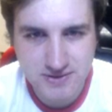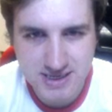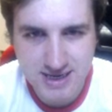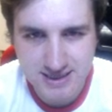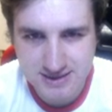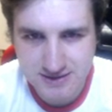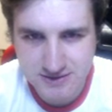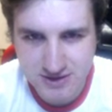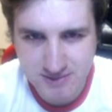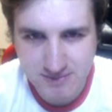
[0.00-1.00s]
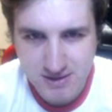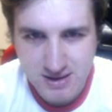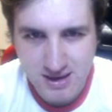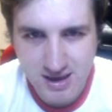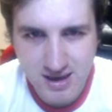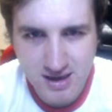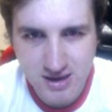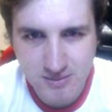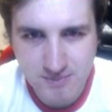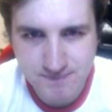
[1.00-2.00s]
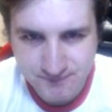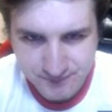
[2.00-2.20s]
of Nicks in the stream. Um,